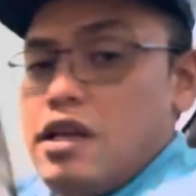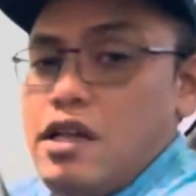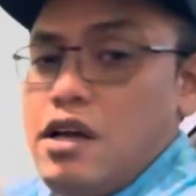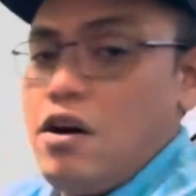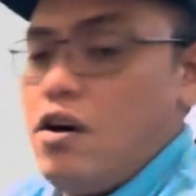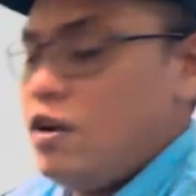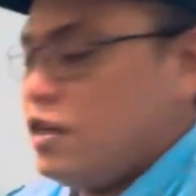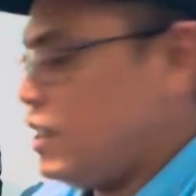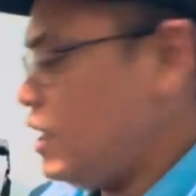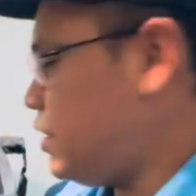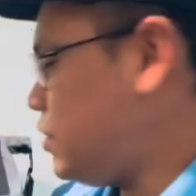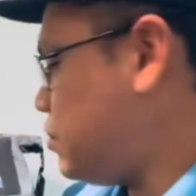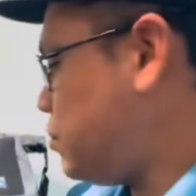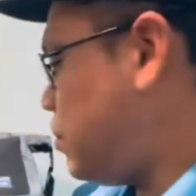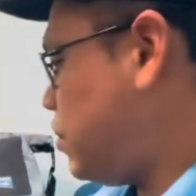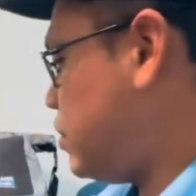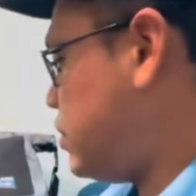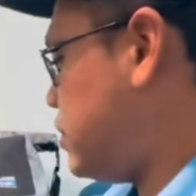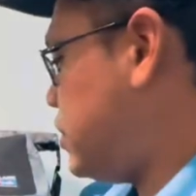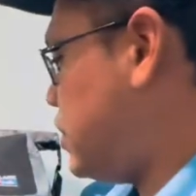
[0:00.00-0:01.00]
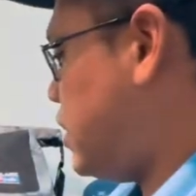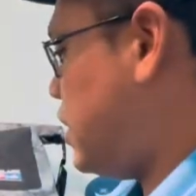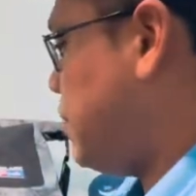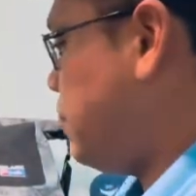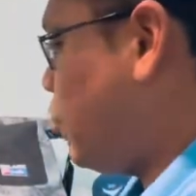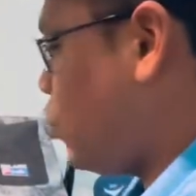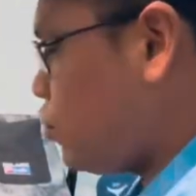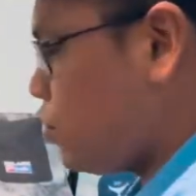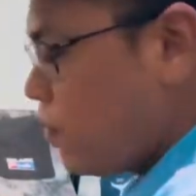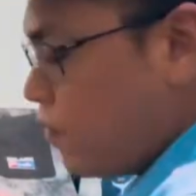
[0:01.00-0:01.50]
all this was uh,
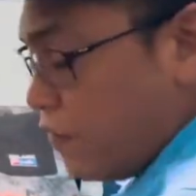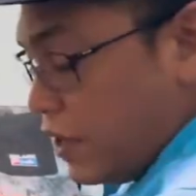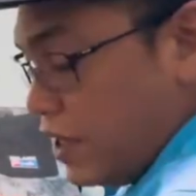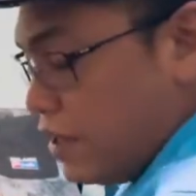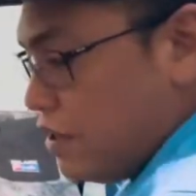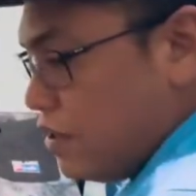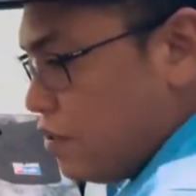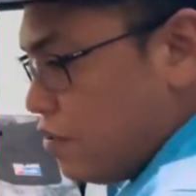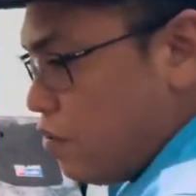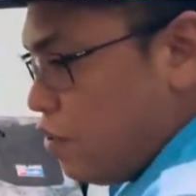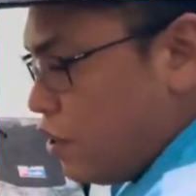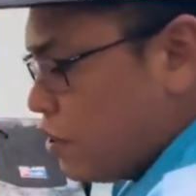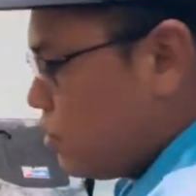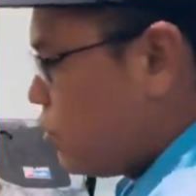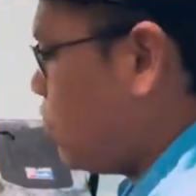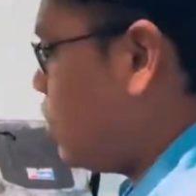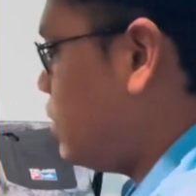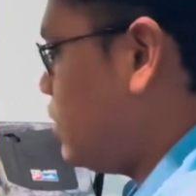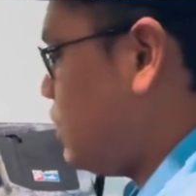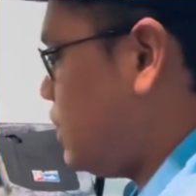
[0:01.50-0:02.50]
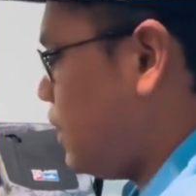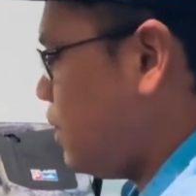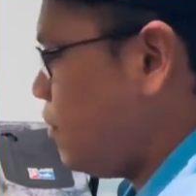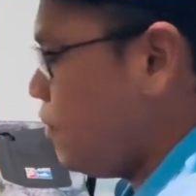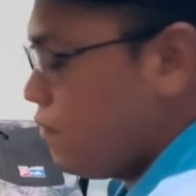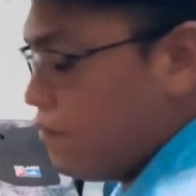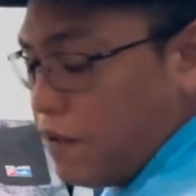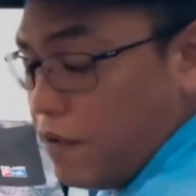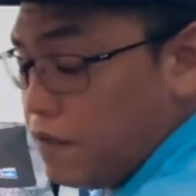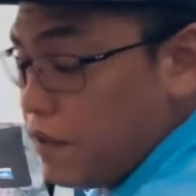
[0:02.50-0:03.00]
most of it was on sale
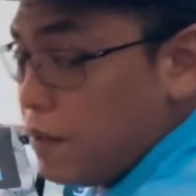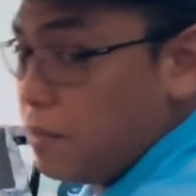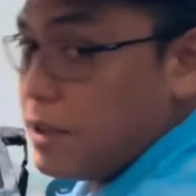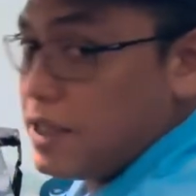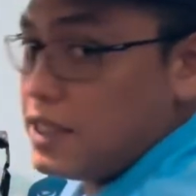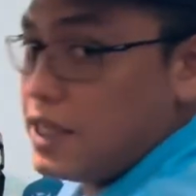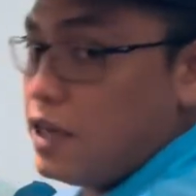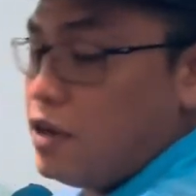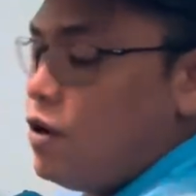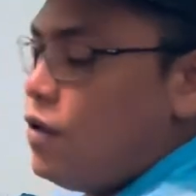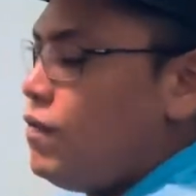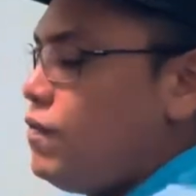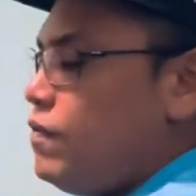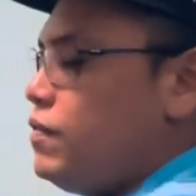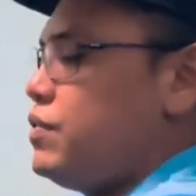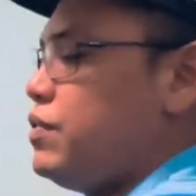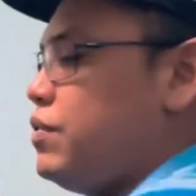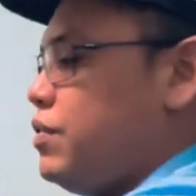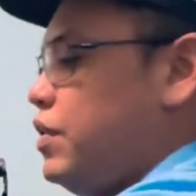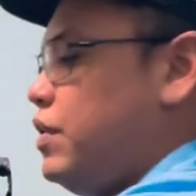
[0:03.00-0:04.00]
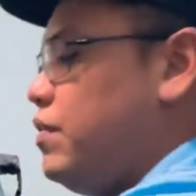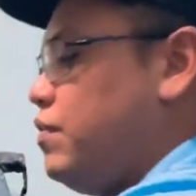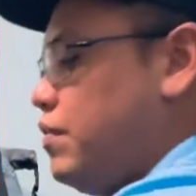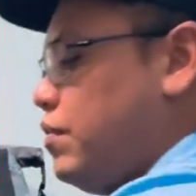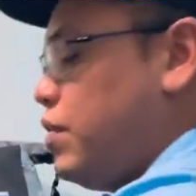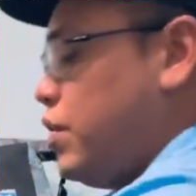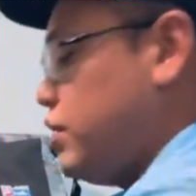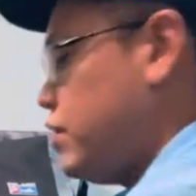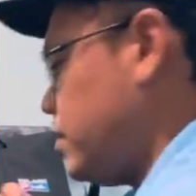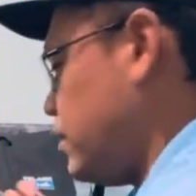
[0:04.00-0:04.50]
50% off so it
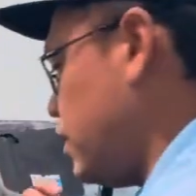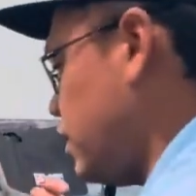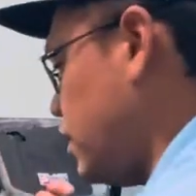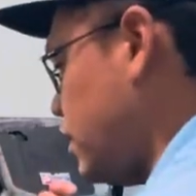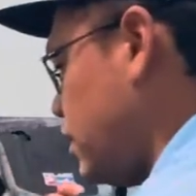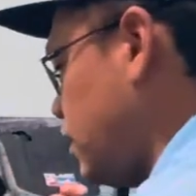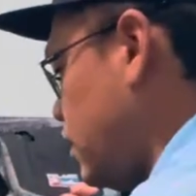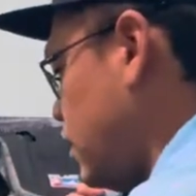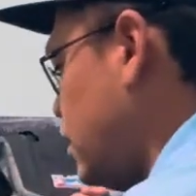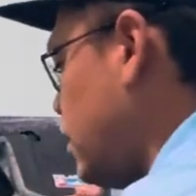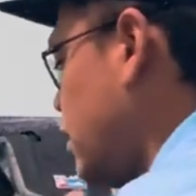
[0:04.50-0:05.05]
was a